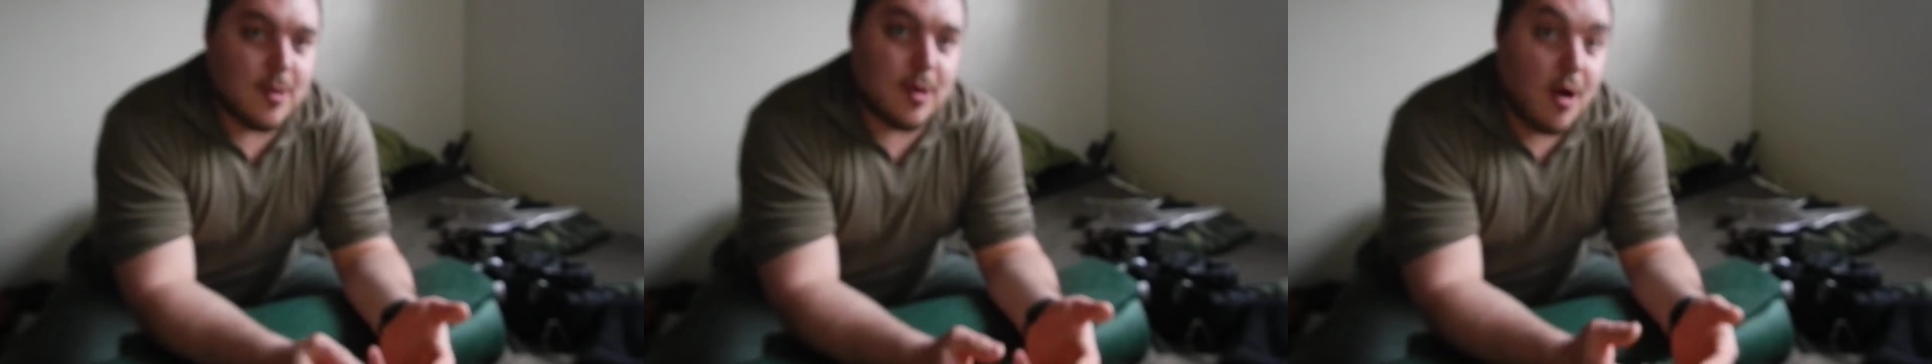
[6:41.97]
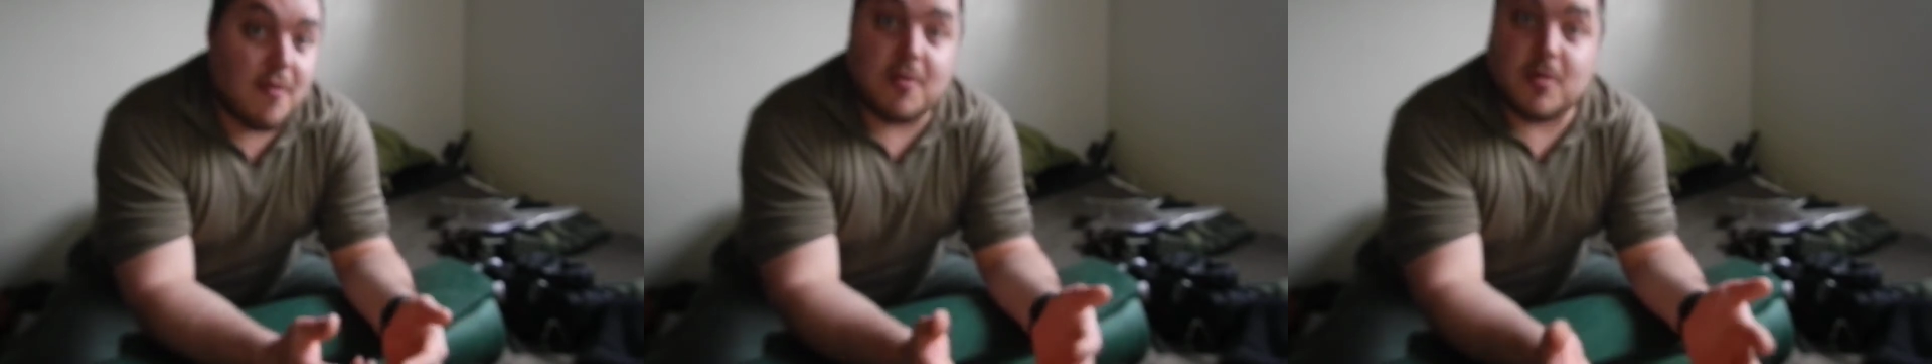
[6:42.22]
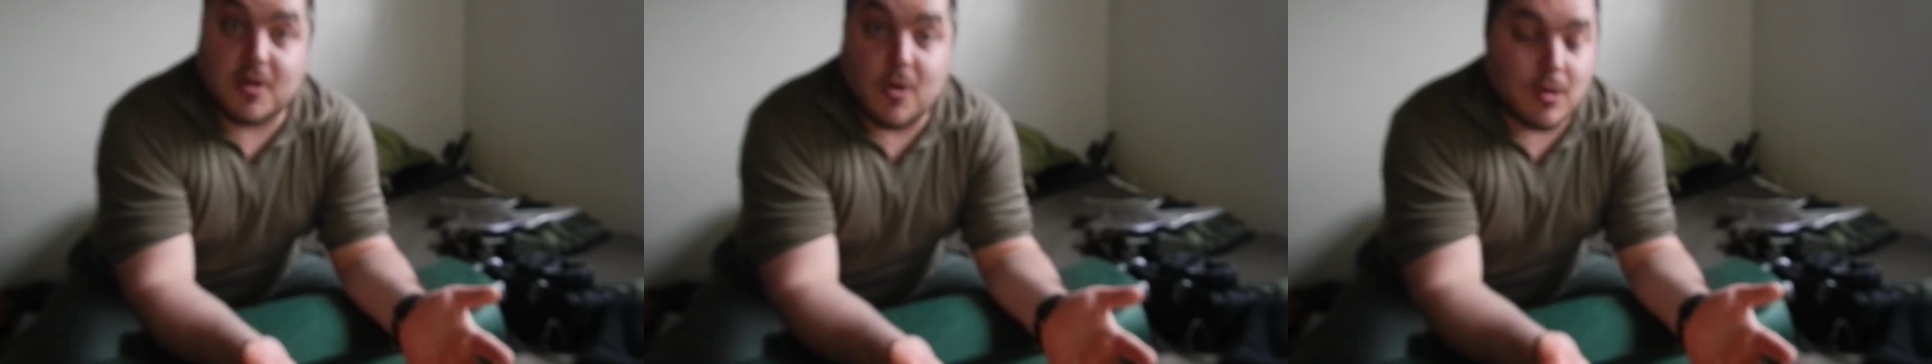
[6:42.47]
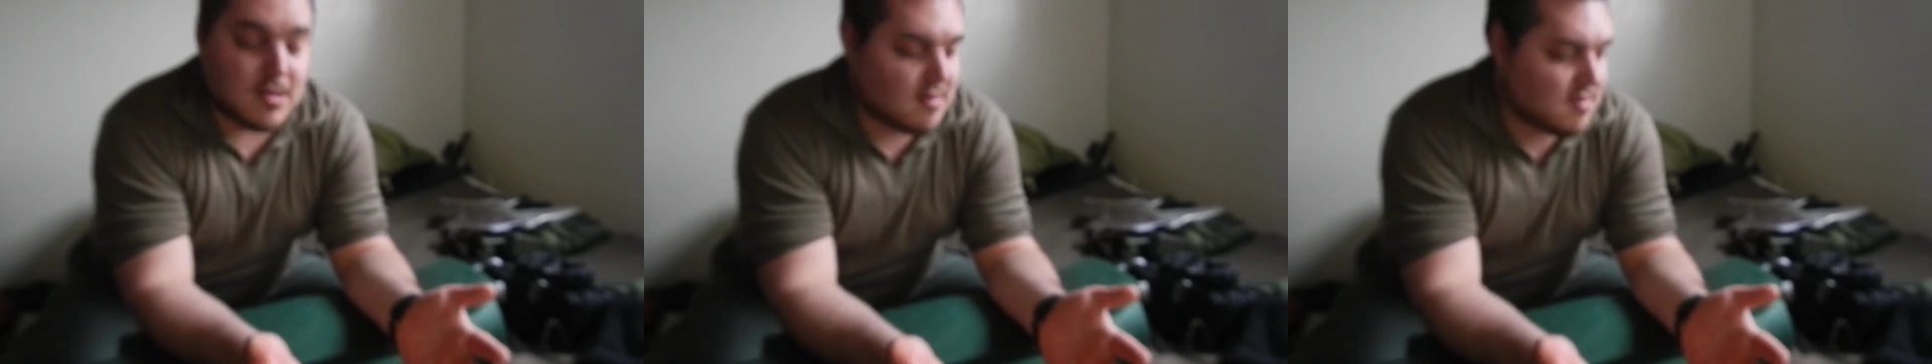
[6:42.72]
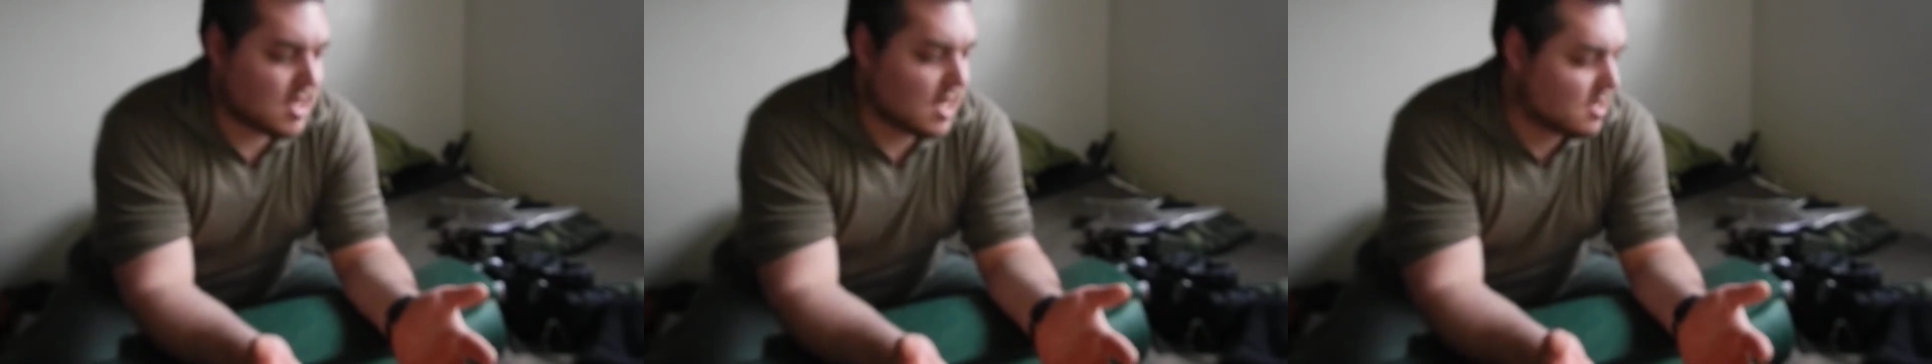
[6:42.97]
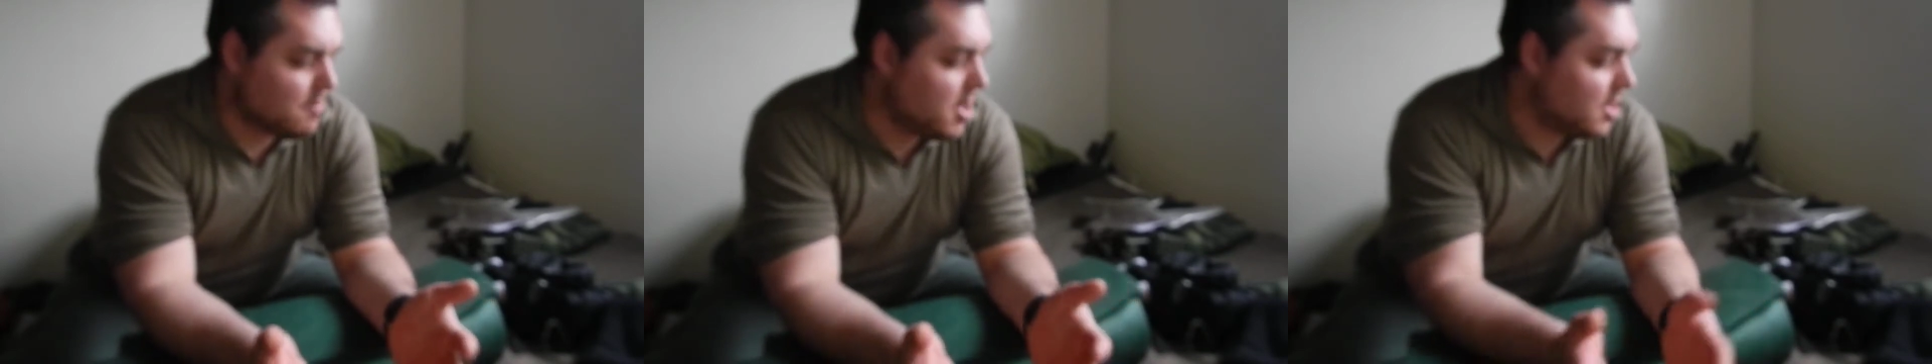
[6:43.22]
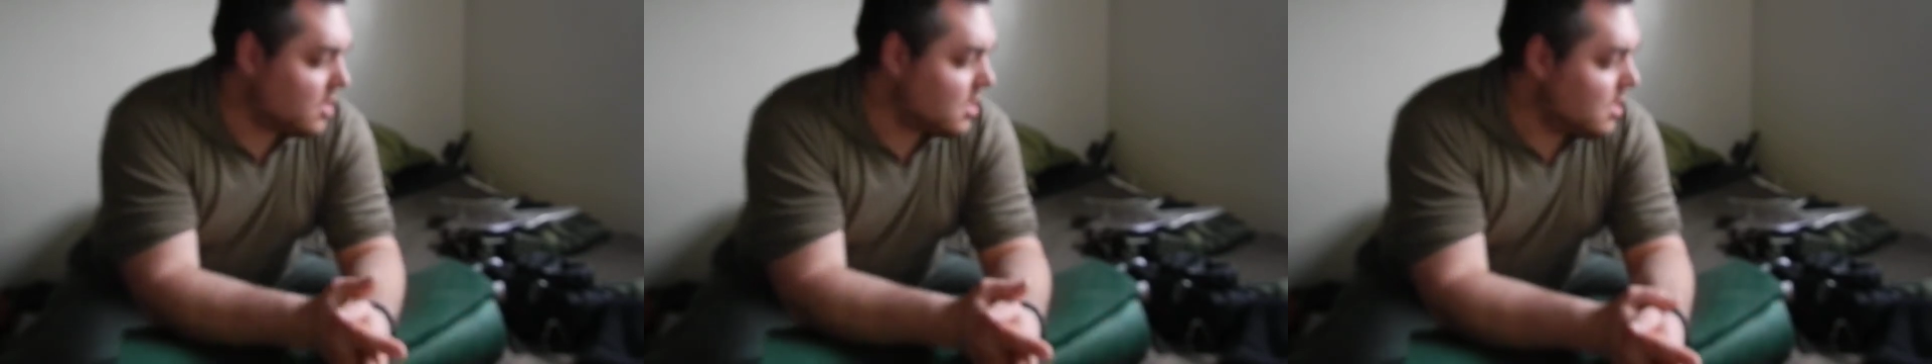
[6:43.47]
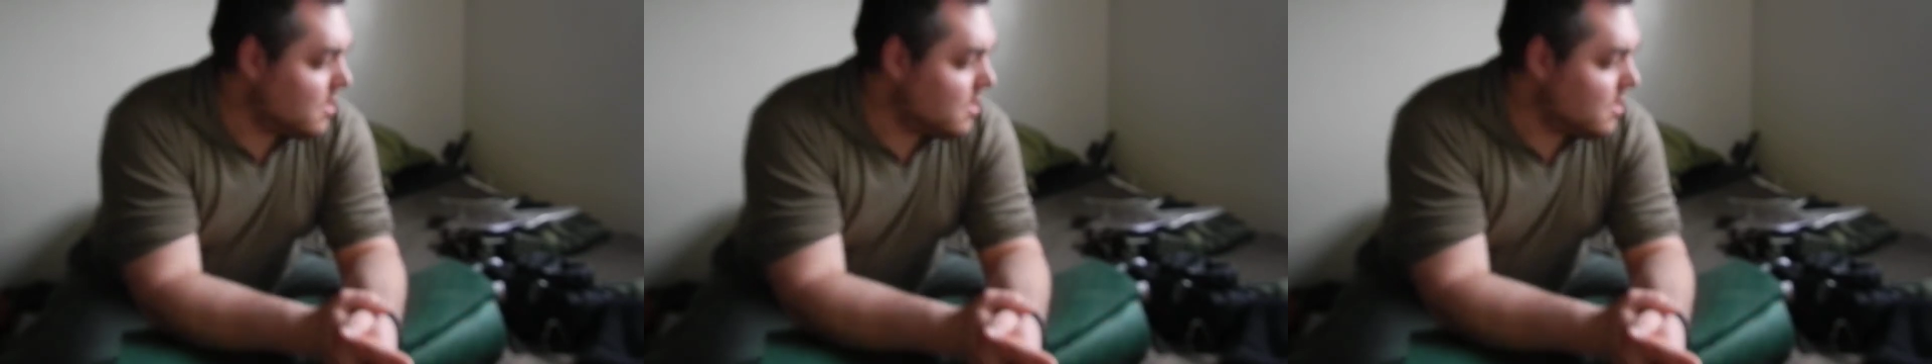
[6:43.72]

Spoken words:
over a course of 6 months.